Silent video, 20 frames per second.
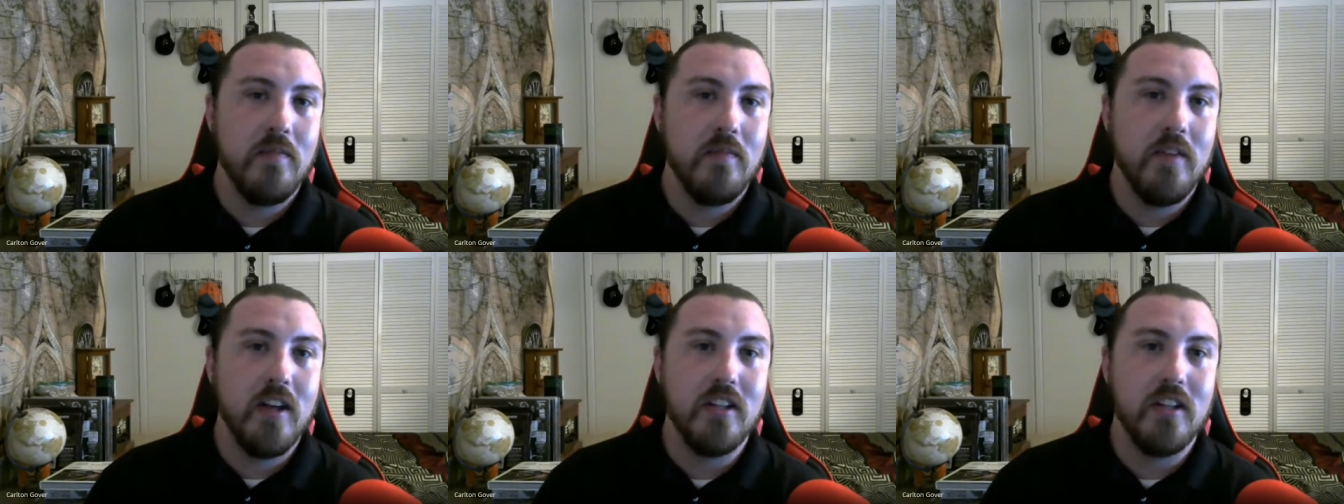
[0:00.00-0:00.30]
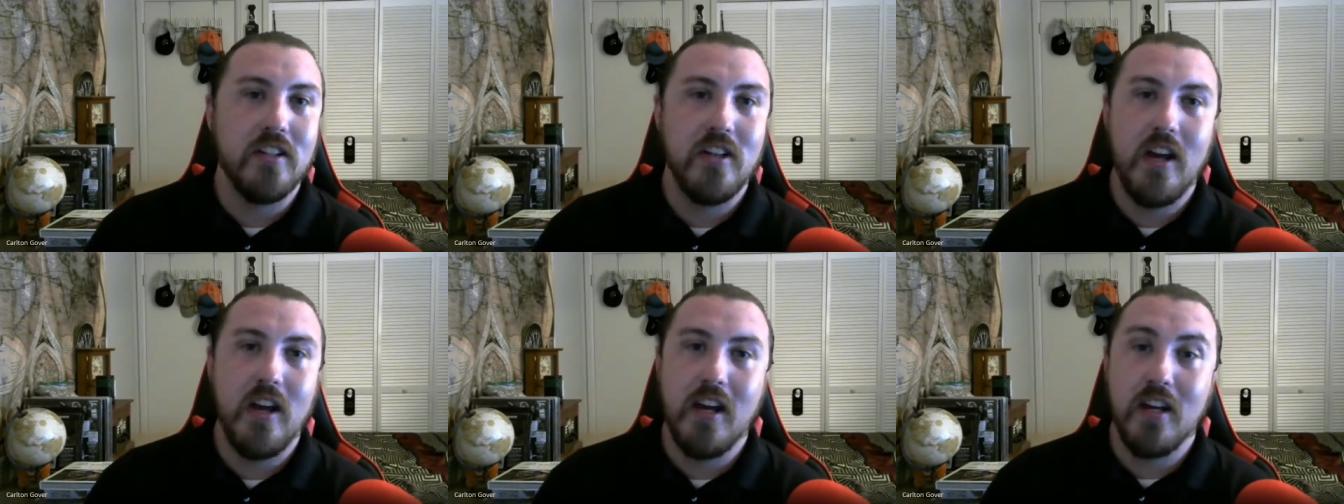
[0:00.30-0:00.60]

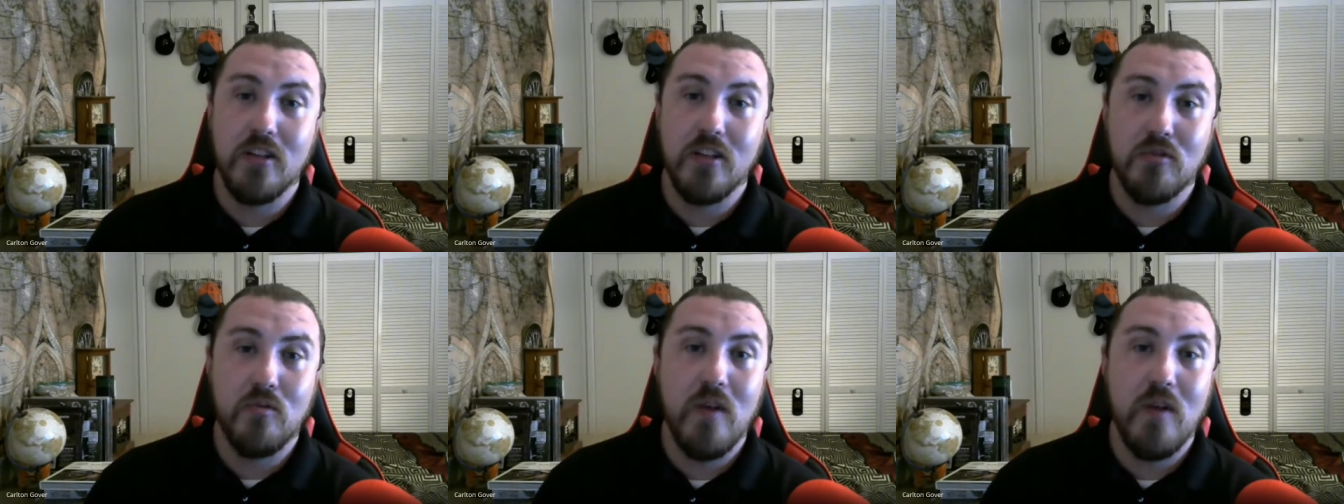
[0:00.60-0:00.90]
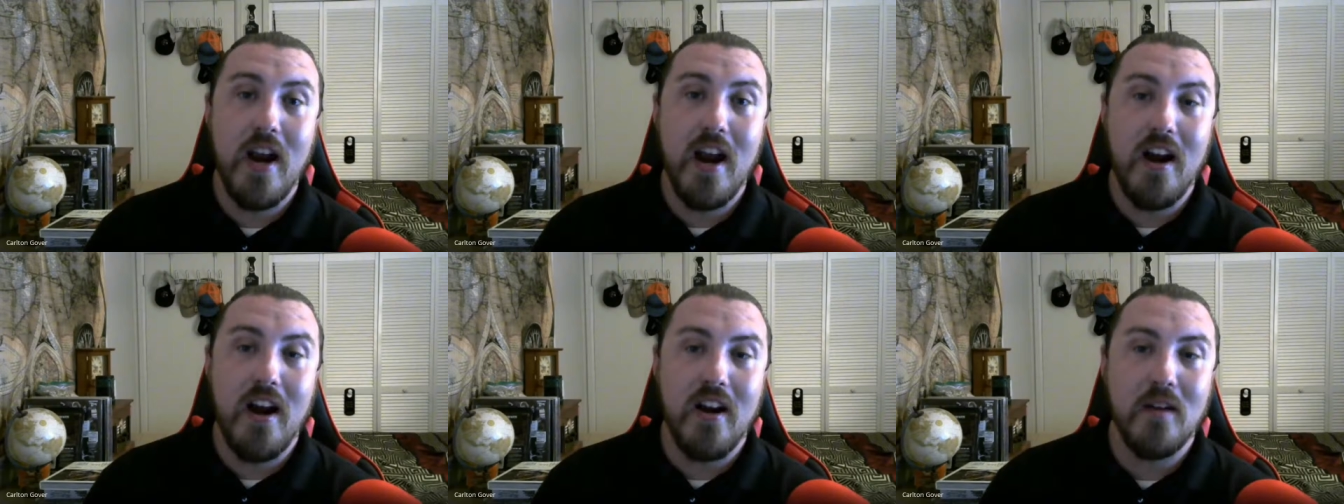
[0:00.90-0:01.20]
It's not and it's
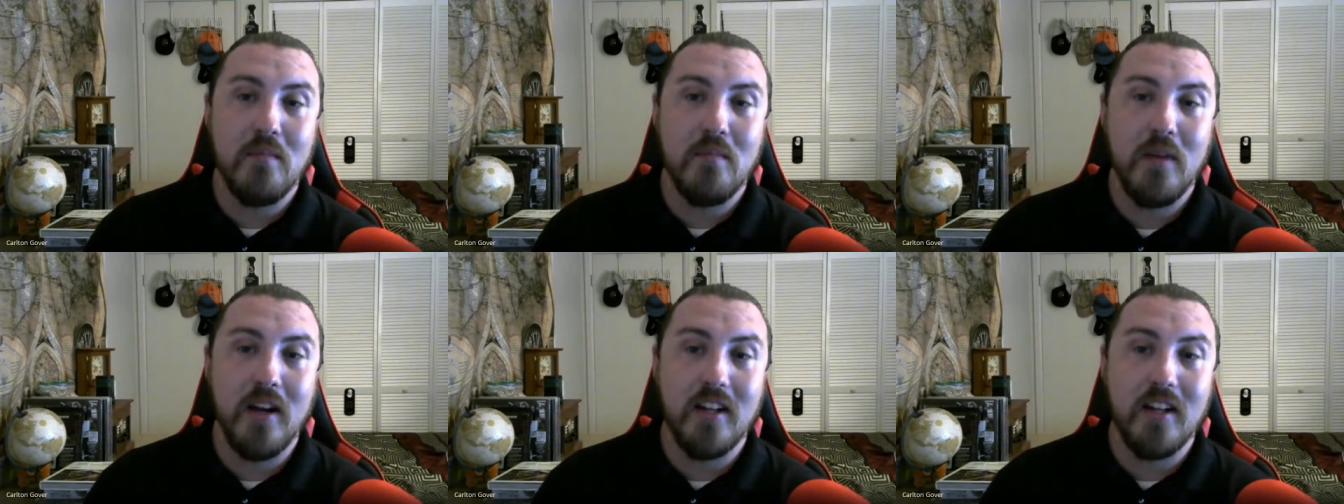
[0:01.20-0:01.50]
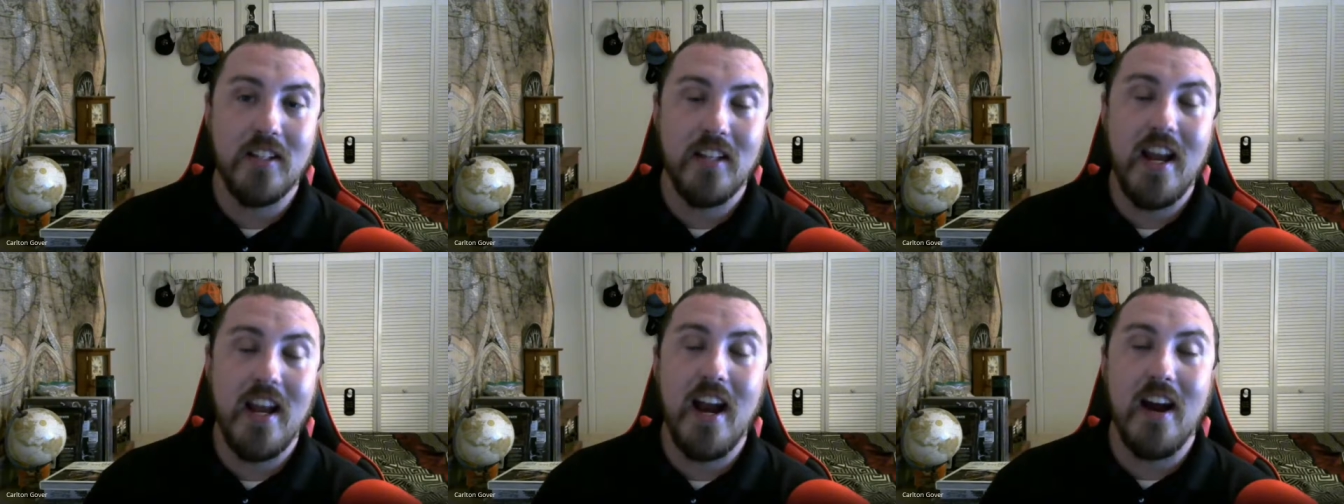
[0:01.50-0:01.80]
rare, but
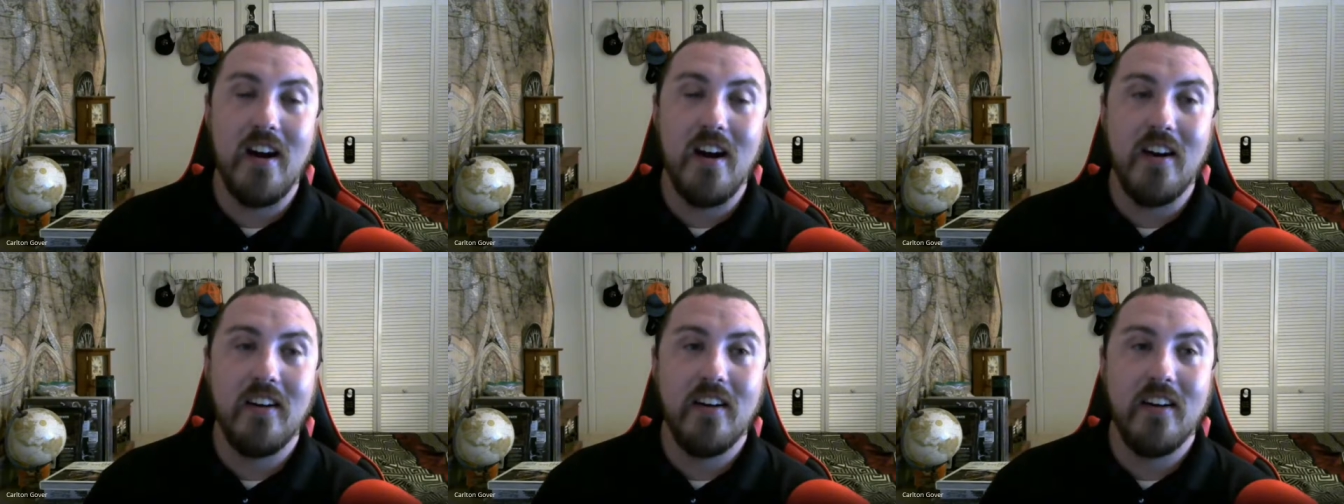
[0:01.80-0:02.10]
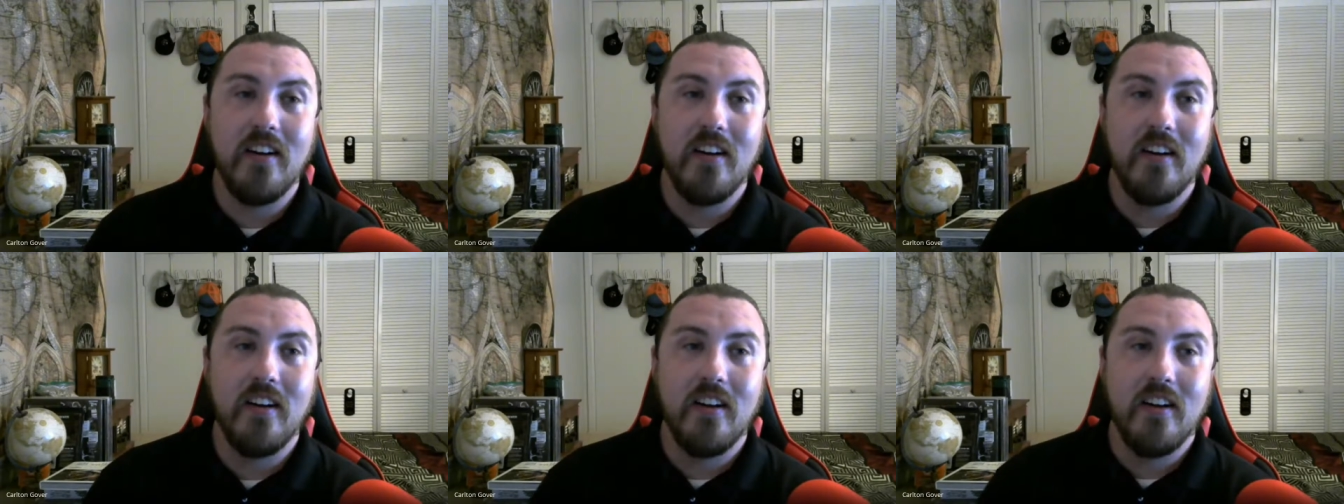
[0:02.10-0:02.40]
it's there.
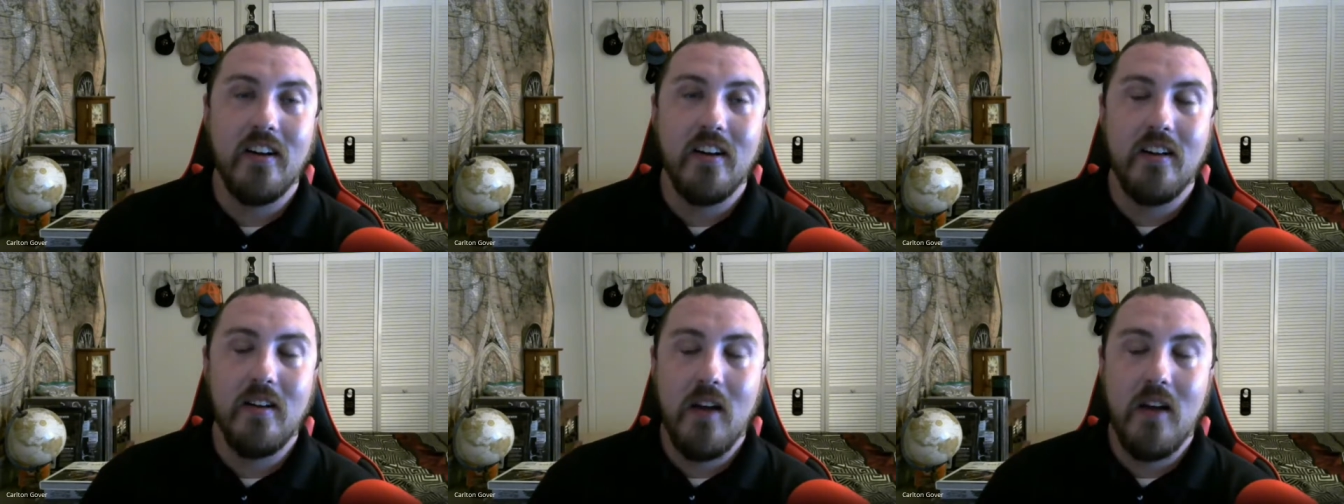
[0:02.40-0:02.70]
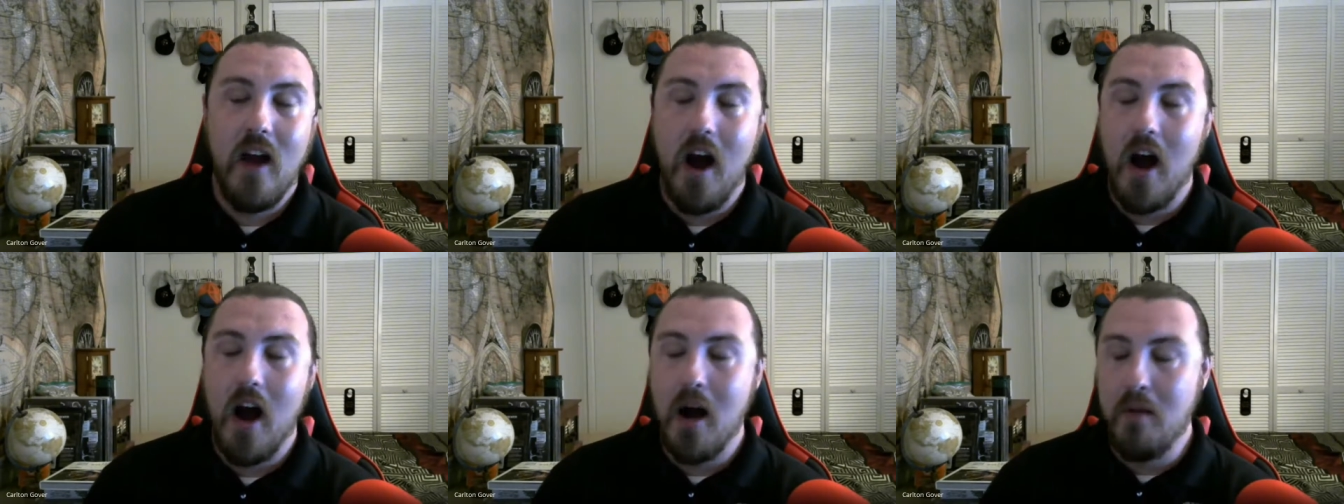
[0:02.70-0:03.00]

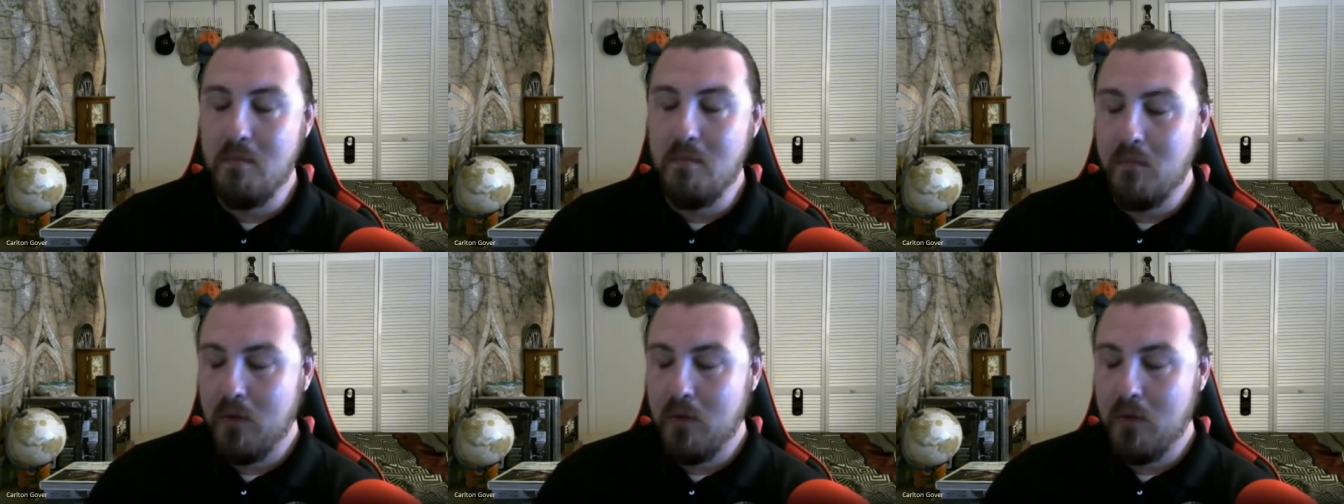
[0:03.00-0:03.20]
Um,